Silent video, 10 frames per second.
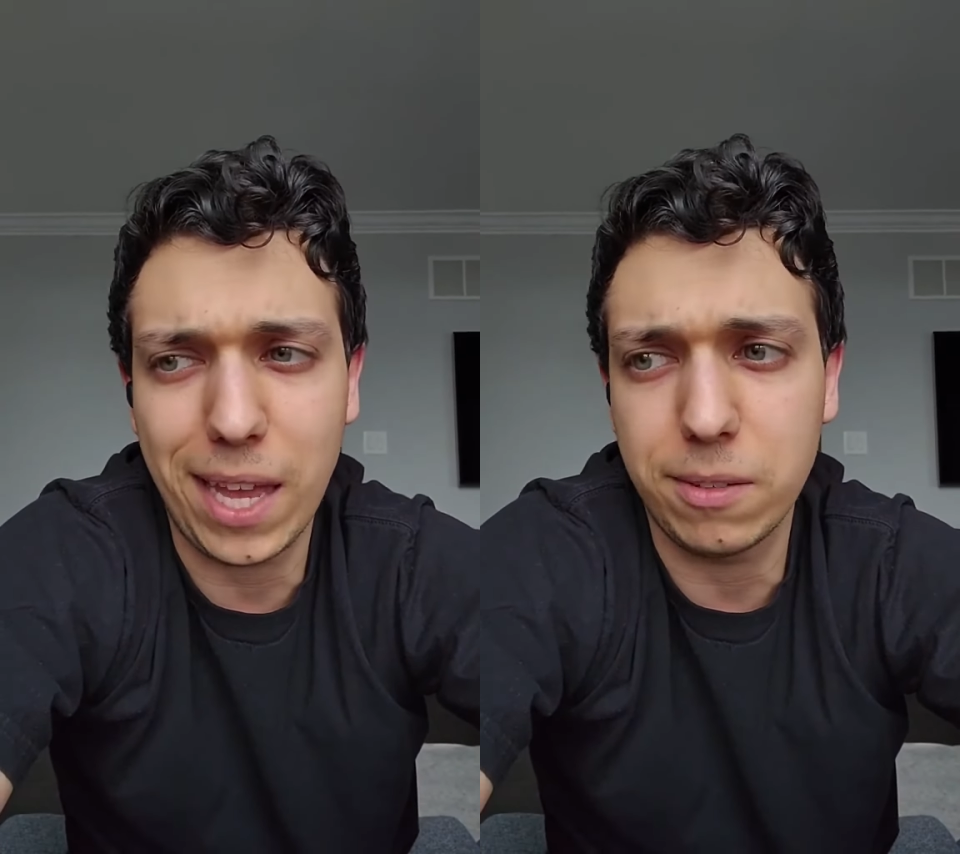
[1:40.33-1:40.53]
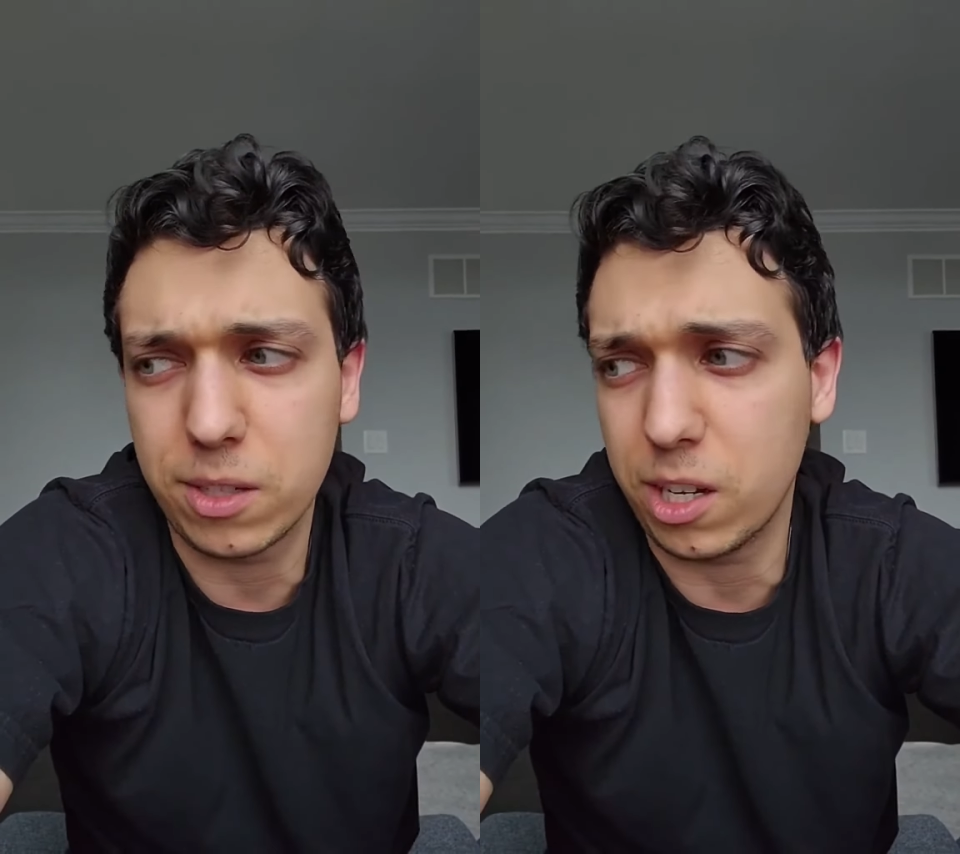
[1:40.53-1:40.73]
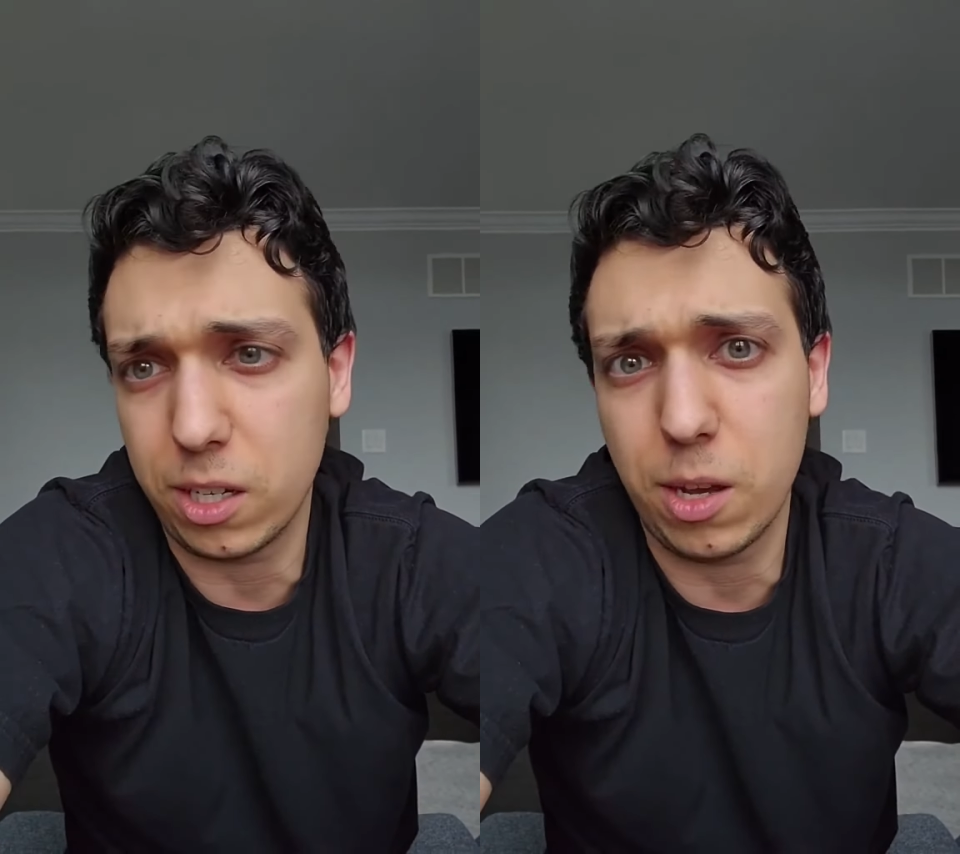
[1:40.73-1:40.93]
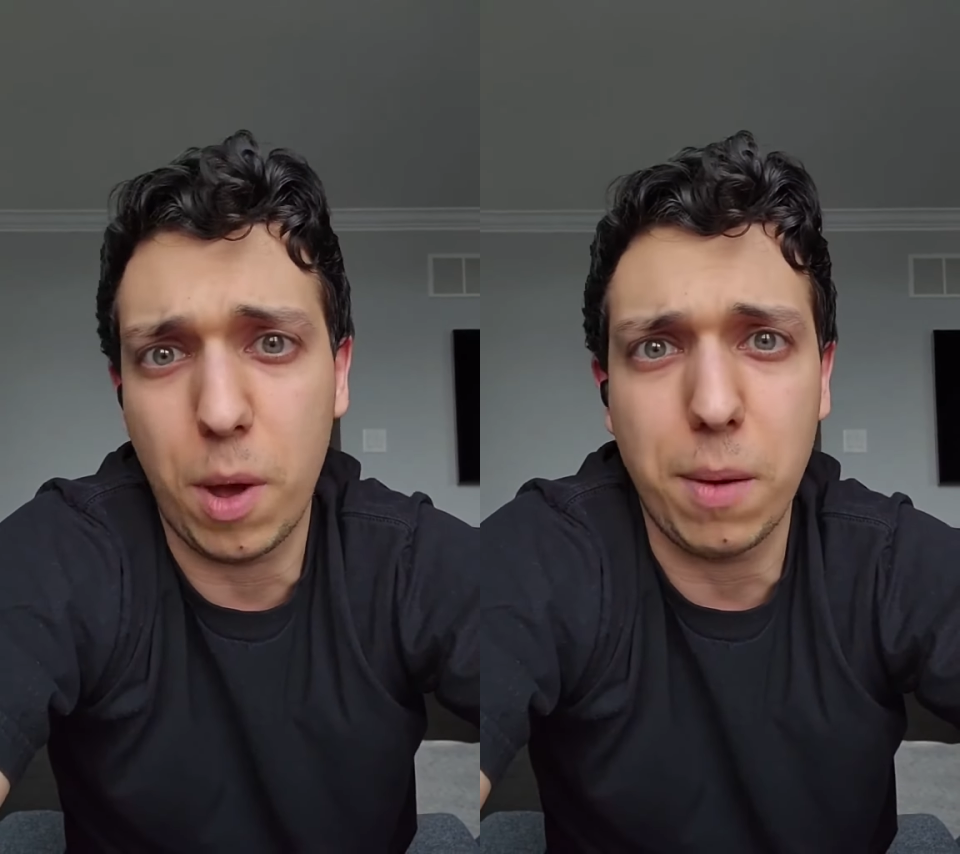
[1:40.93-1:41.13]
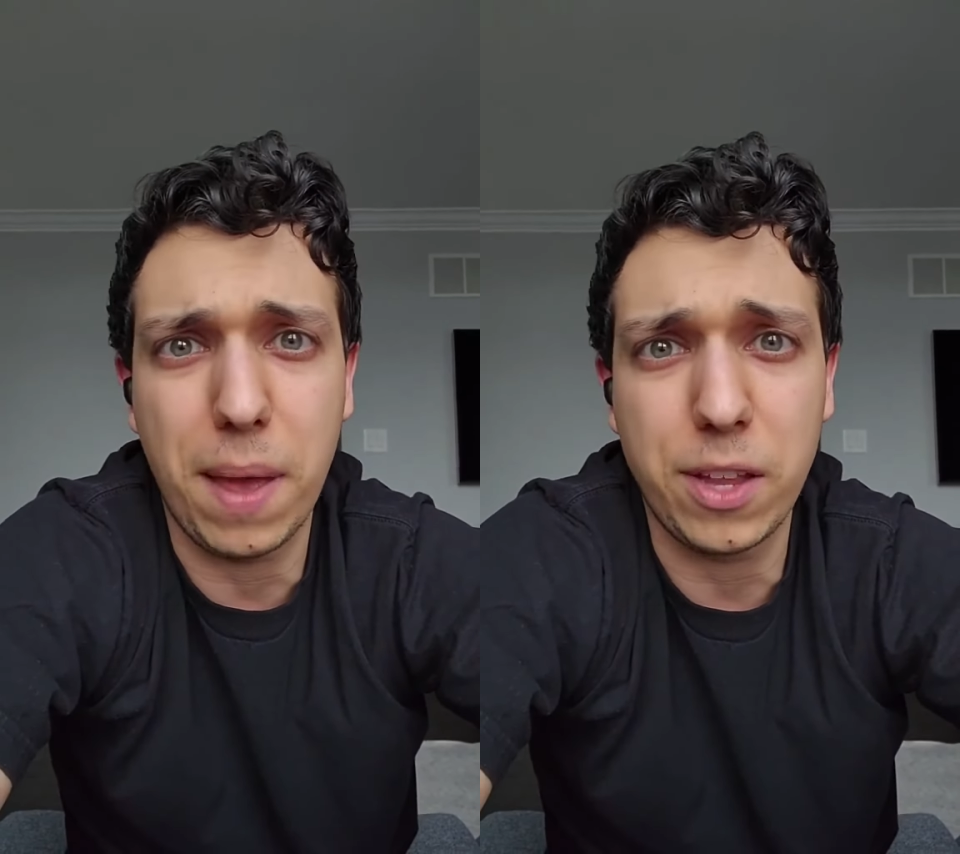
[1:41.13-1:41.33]
and
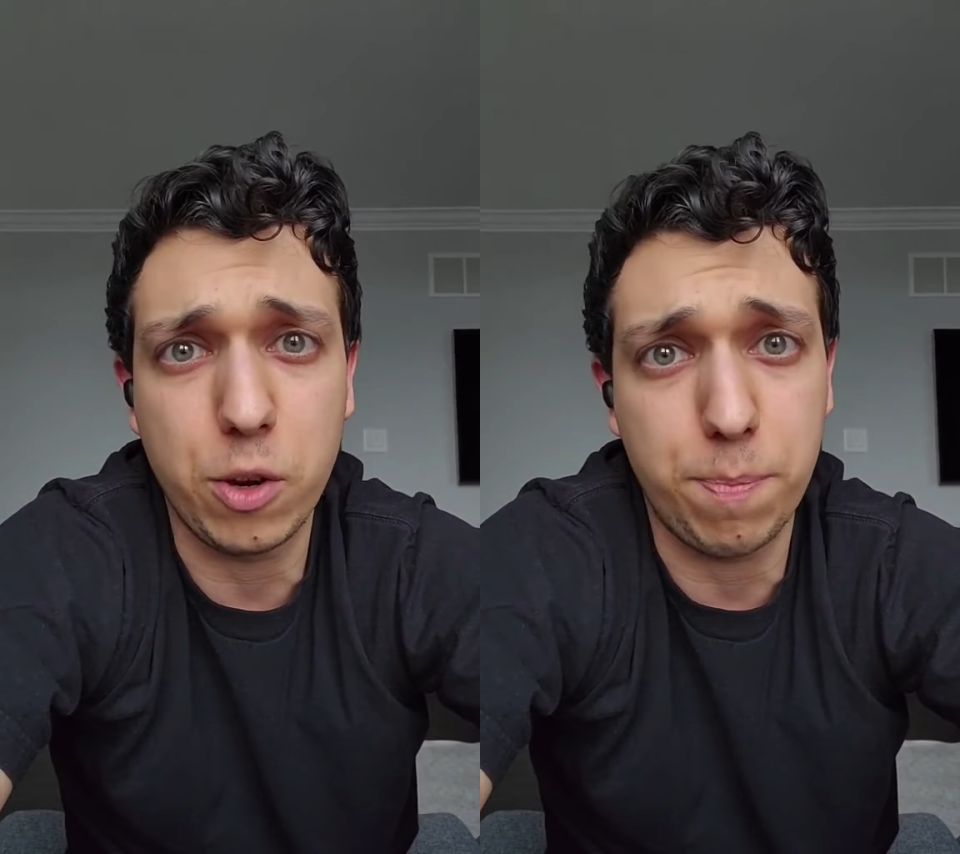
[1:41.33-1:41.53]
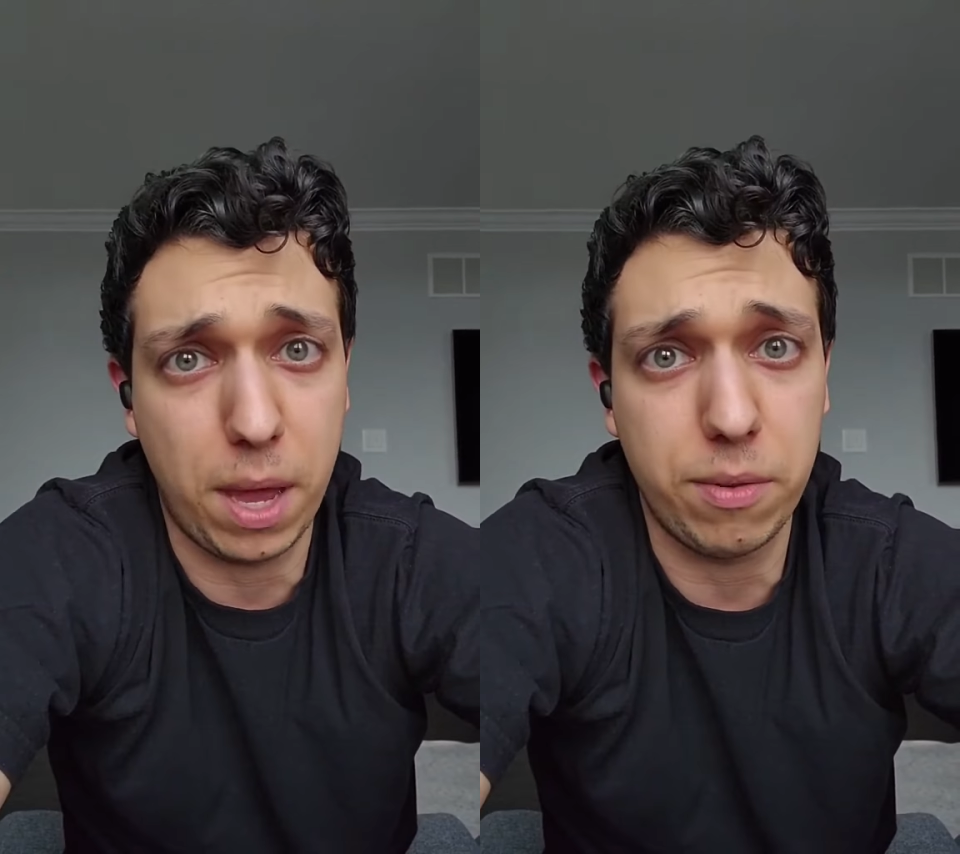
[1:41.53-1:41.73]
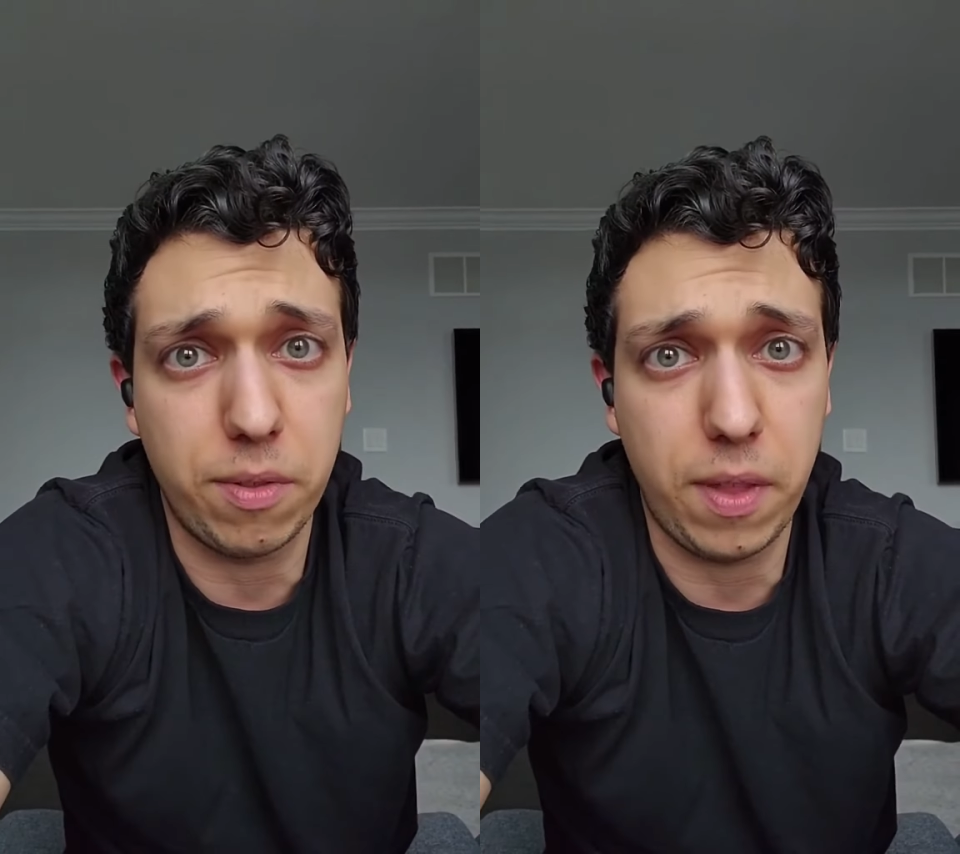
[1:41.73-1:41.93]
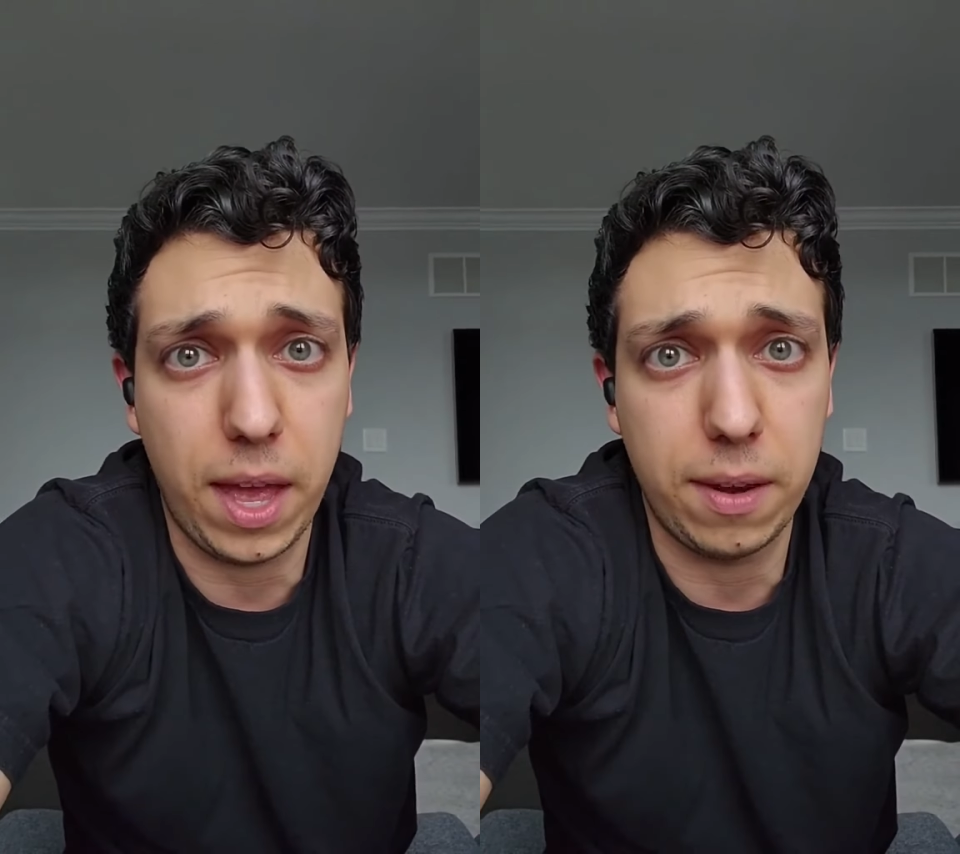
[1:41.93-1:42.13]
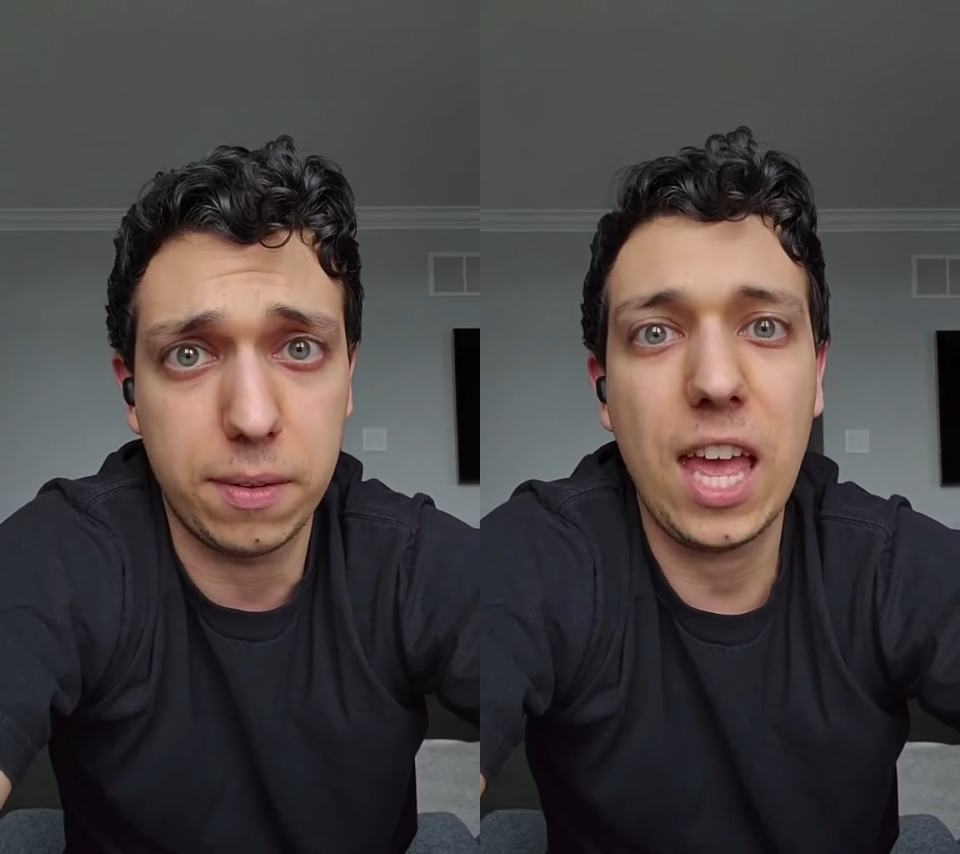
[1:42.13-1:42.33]
come on, man, you're better than that.